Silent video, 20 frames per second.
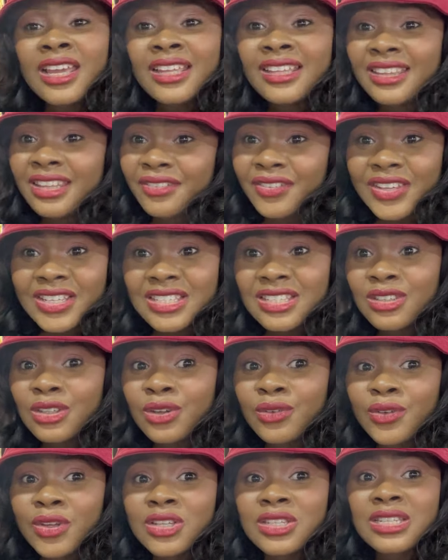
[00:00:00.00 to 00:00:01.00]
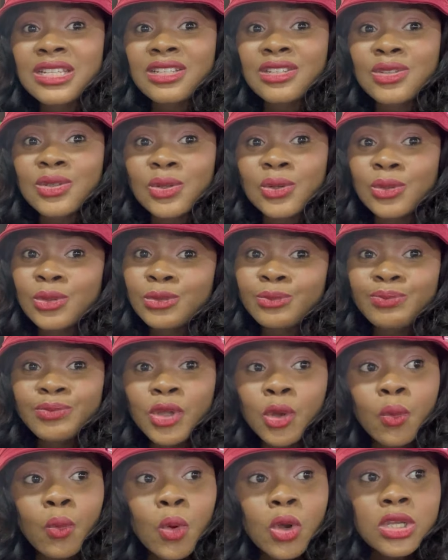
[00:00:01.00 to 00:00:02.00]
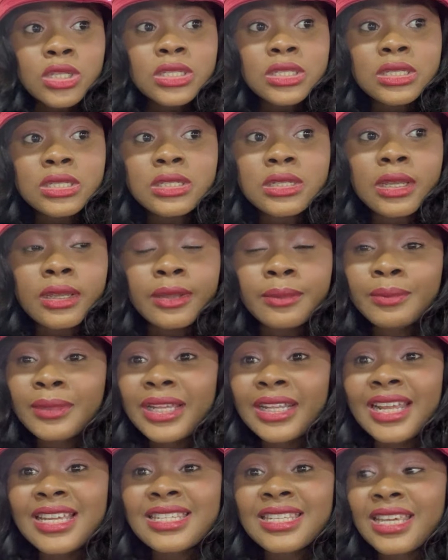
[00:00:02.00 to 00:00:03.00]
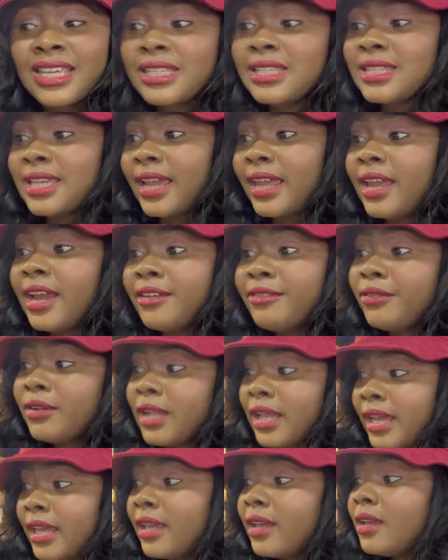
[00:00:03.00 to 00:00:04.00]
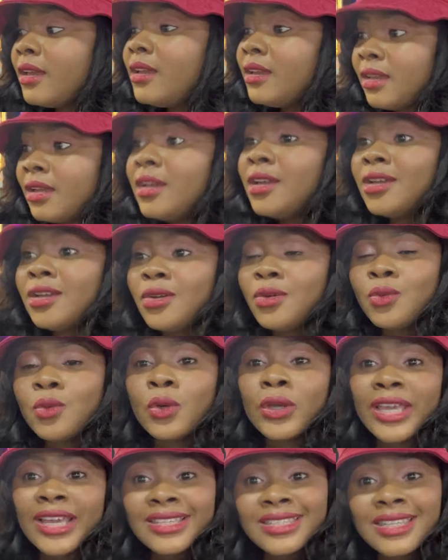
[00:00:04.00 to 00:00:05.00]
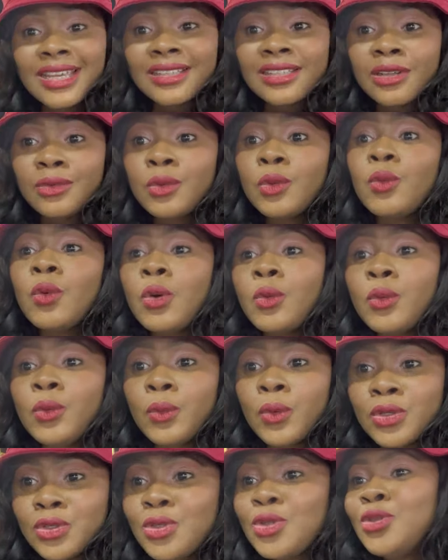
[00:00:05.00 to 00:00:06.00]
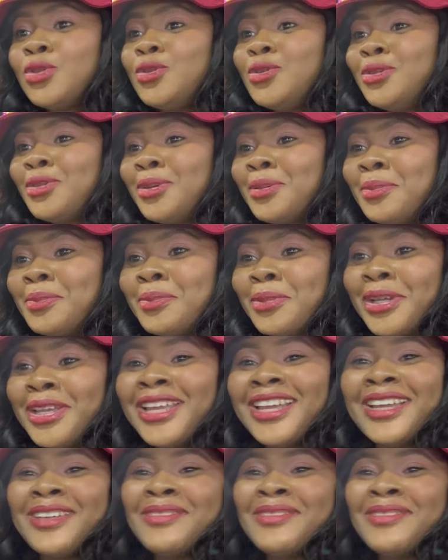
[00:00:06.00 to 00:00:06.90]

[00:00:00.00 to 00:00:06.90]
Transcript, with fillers: They've eaten obviously. So once um, Nana's kids are here, I feel like we'll get started with what we want to do. But yeah,